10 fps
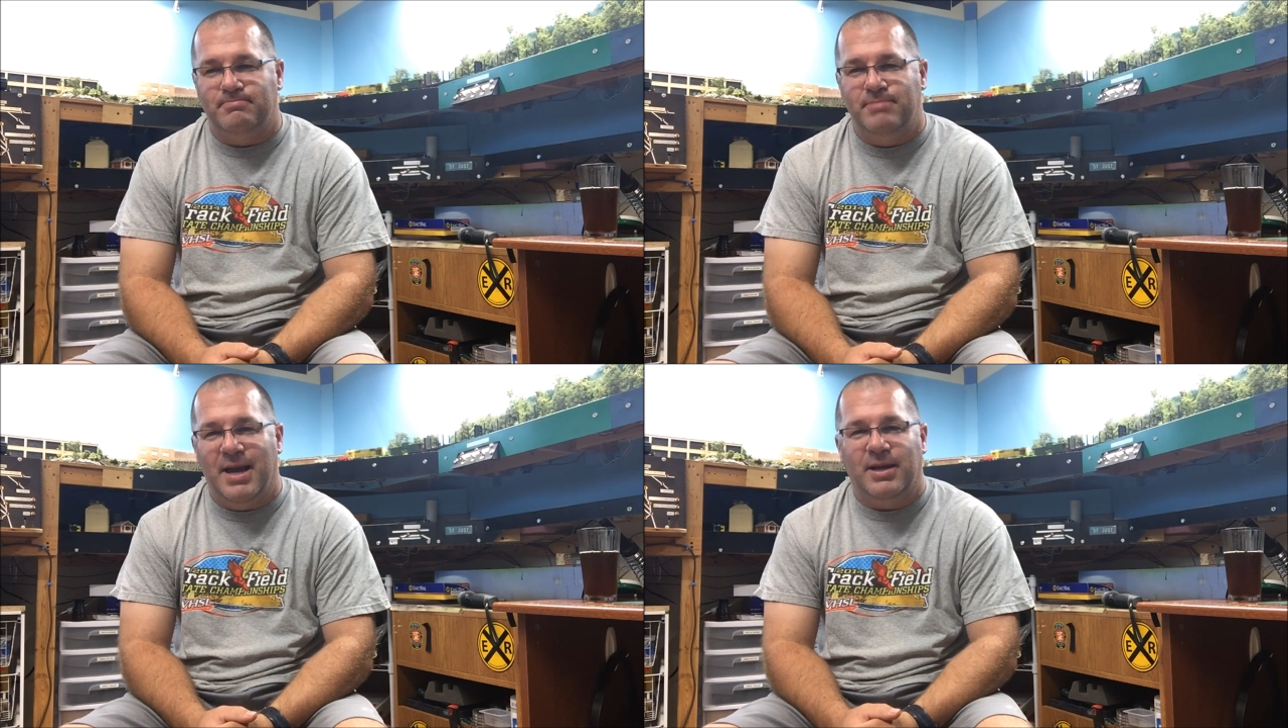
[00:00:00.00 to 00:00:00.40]

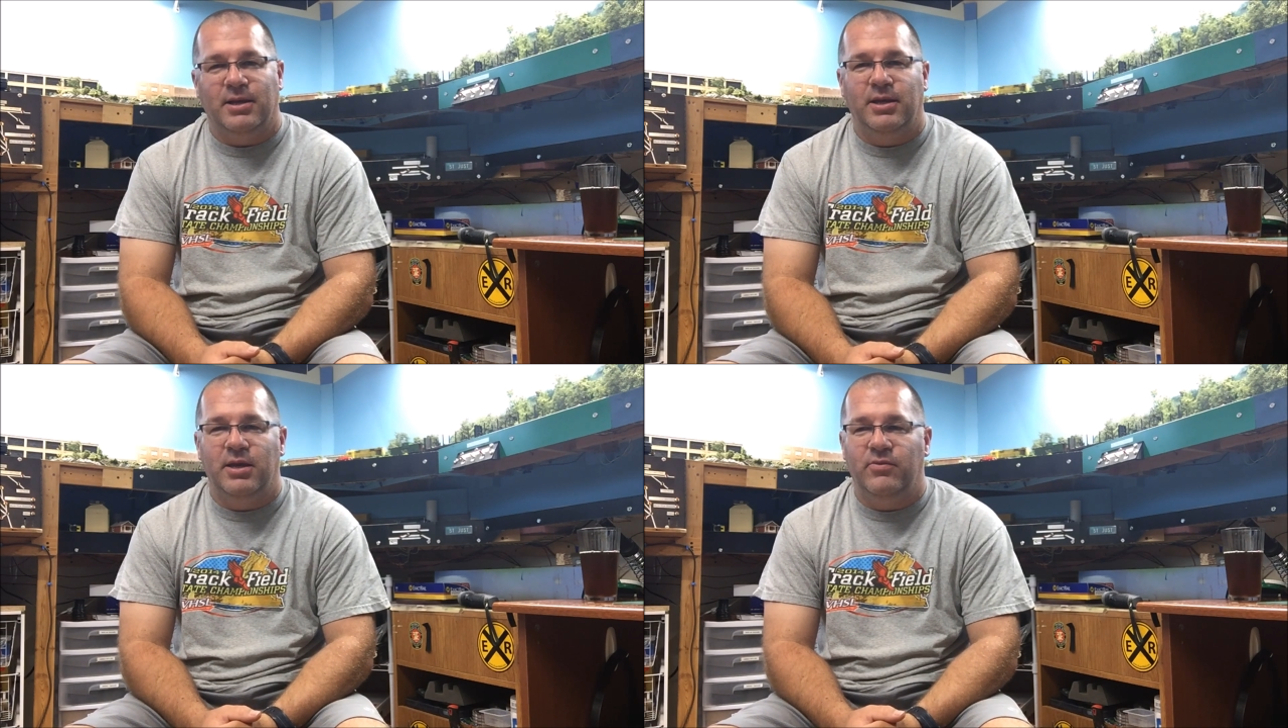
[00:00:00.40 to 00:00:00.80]
Back
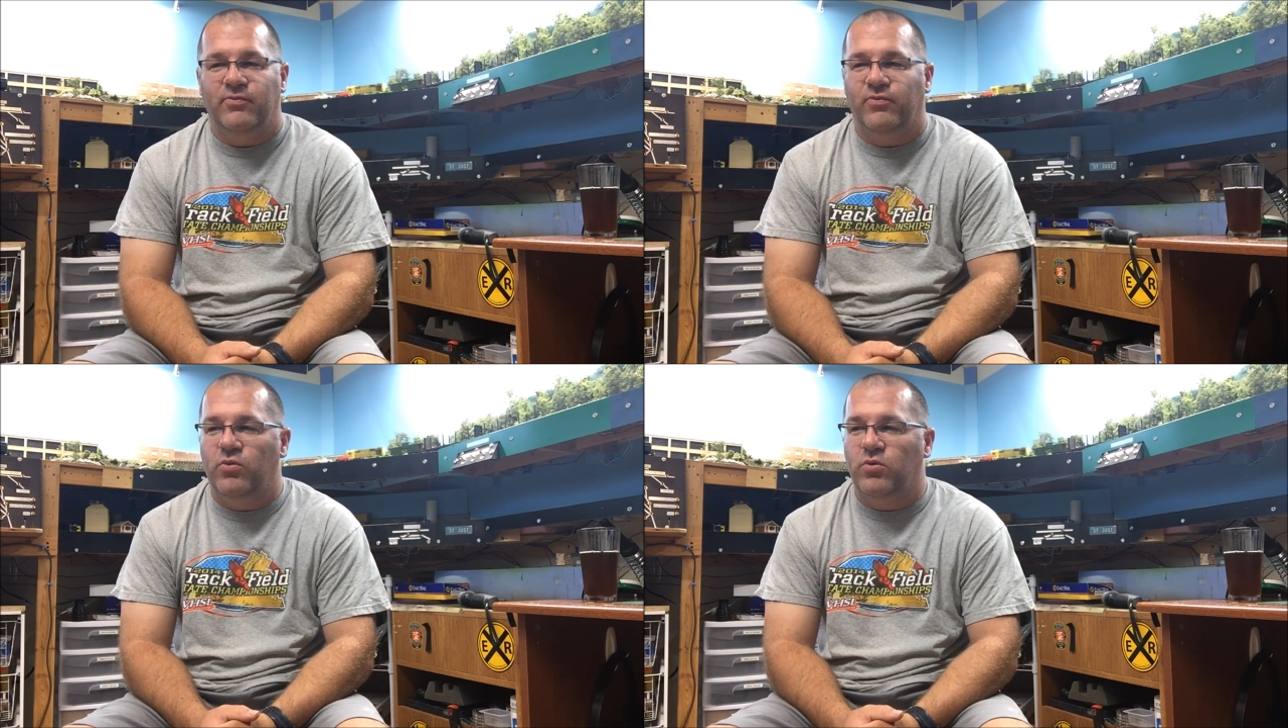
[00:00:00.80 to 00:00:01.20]
again
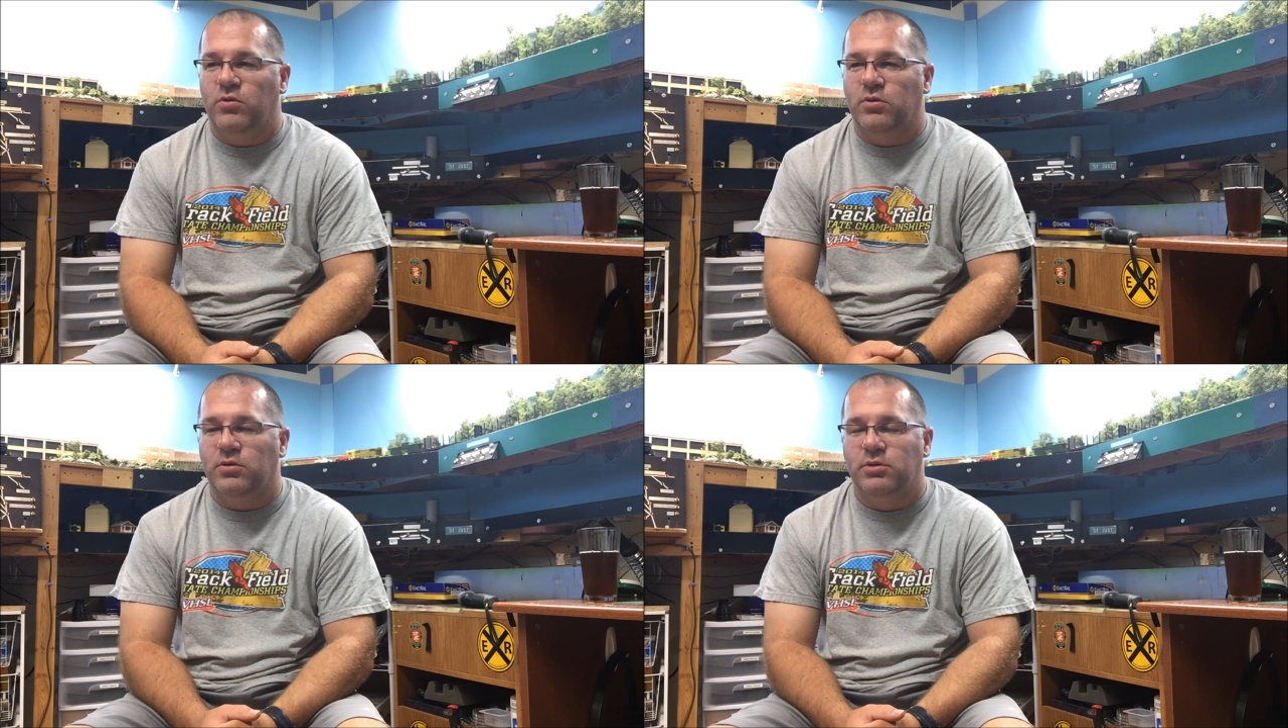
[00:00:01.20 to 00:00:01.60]

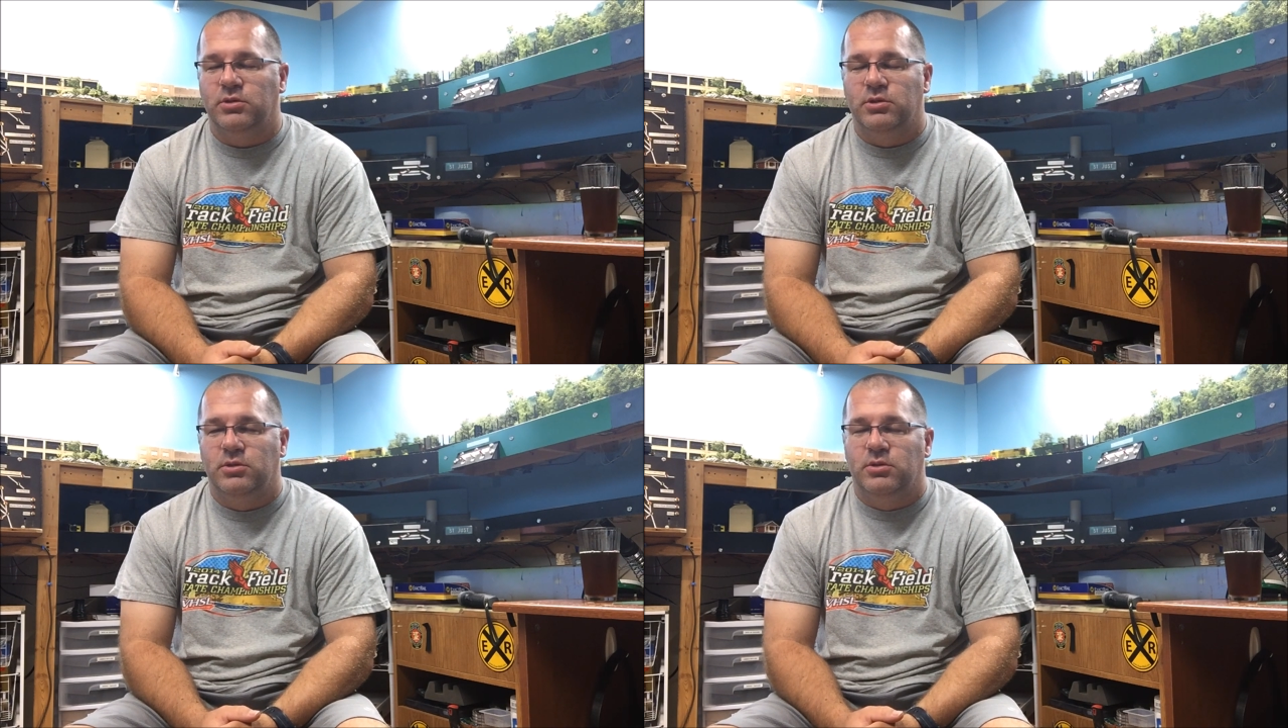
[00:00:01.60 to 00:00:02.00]
for
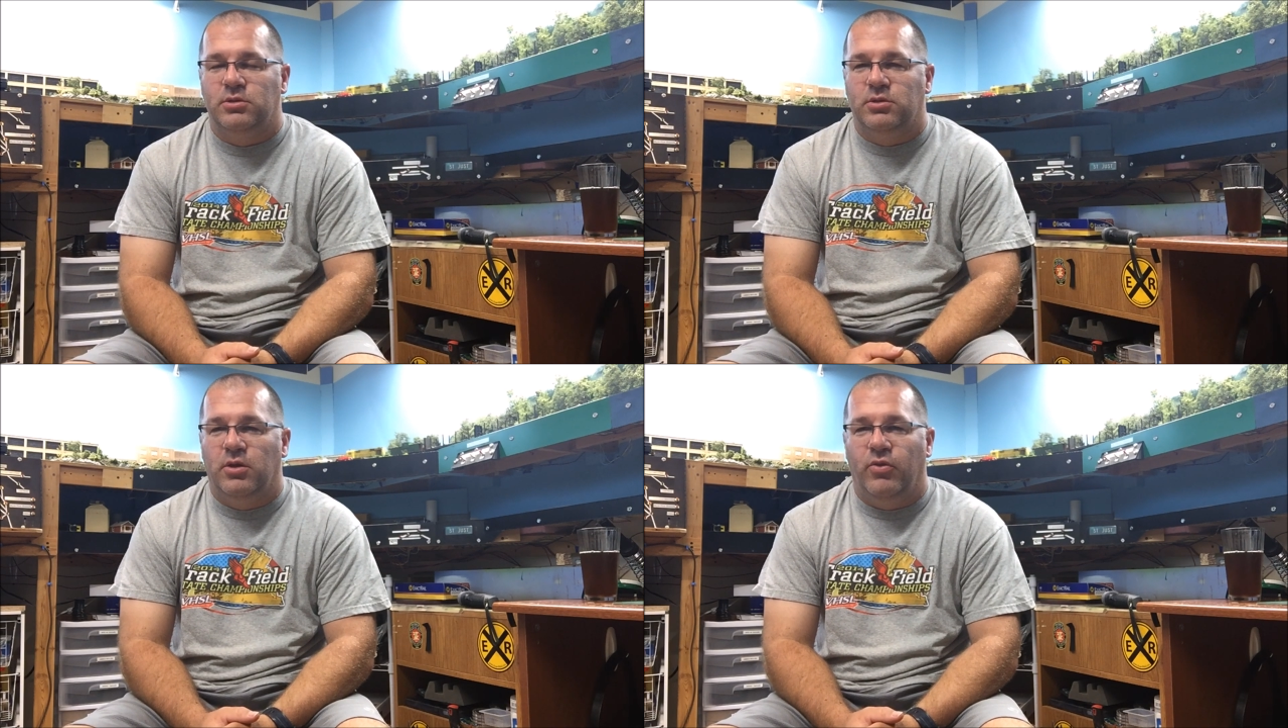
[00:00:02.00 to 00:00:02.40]

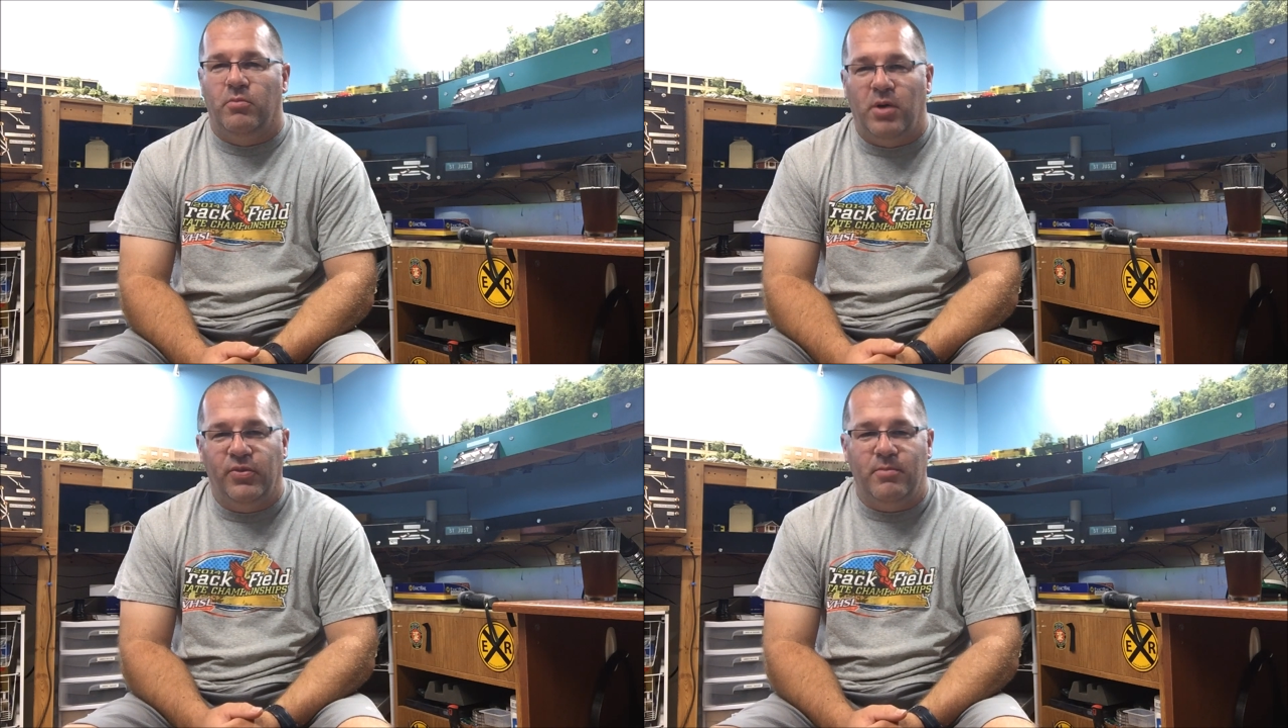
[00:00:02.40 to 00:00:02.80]
the
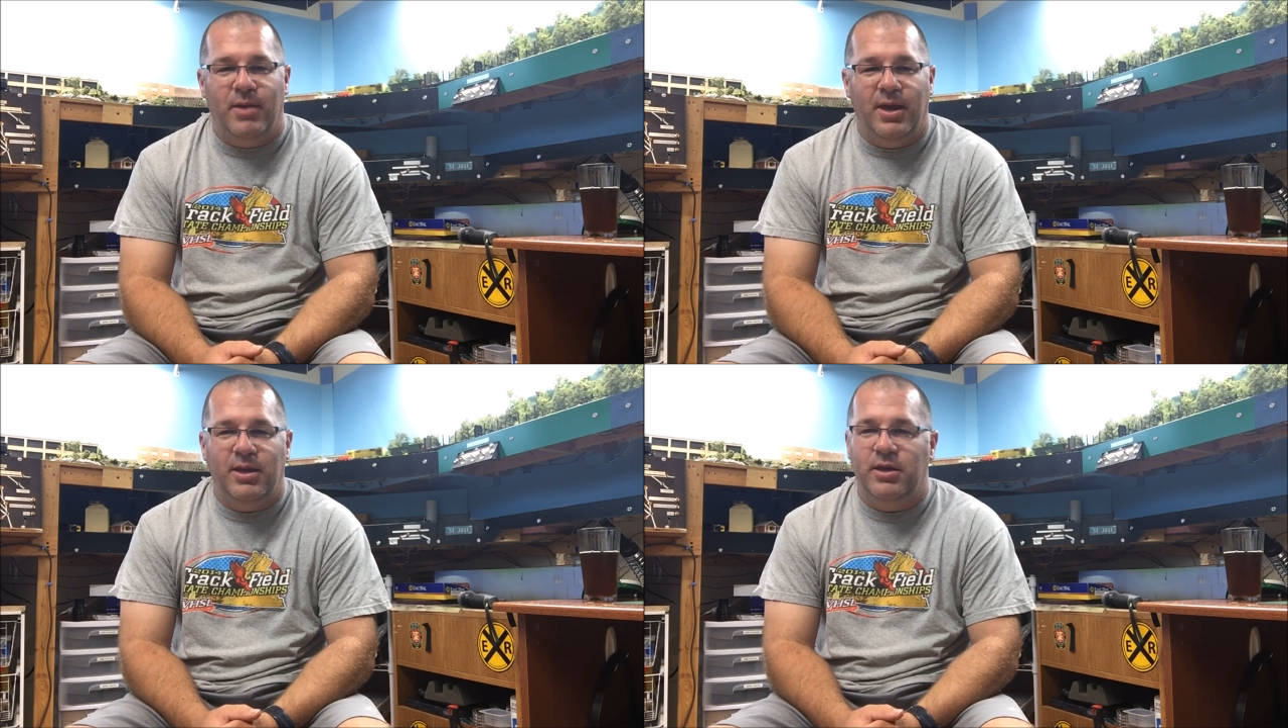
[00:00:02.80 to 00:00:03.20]
month of
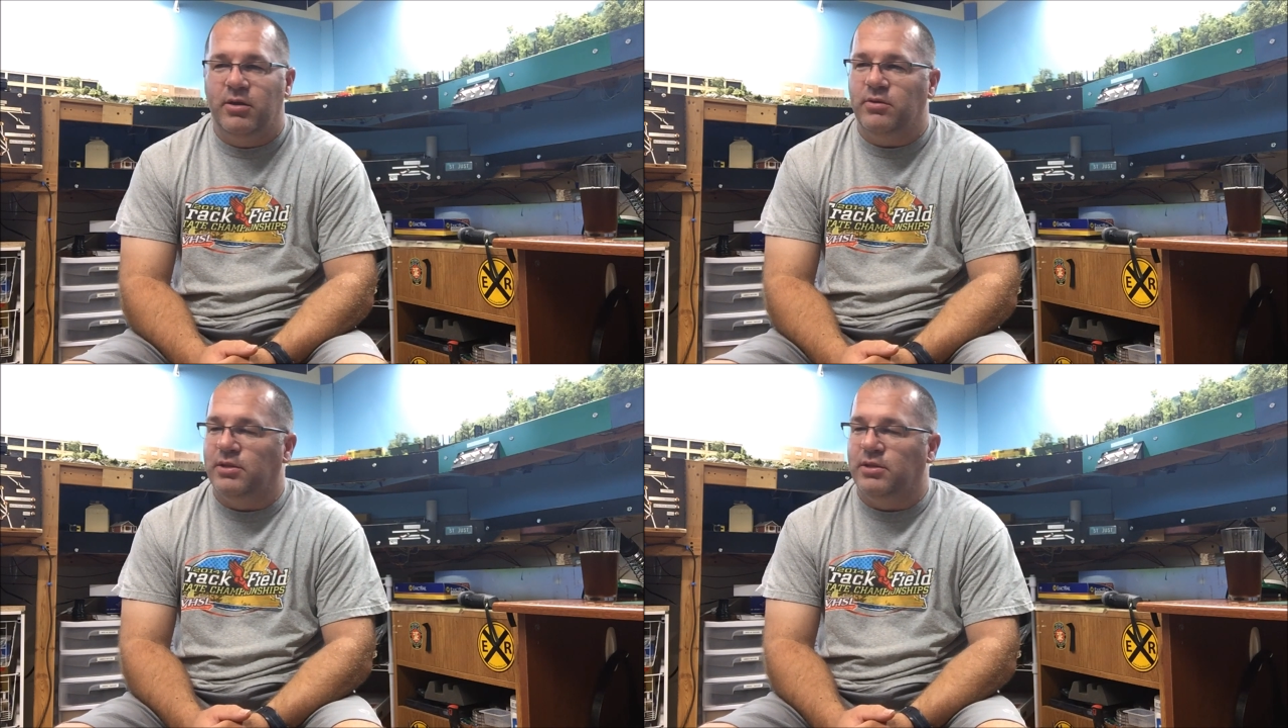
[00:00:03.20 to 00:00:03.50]
May here,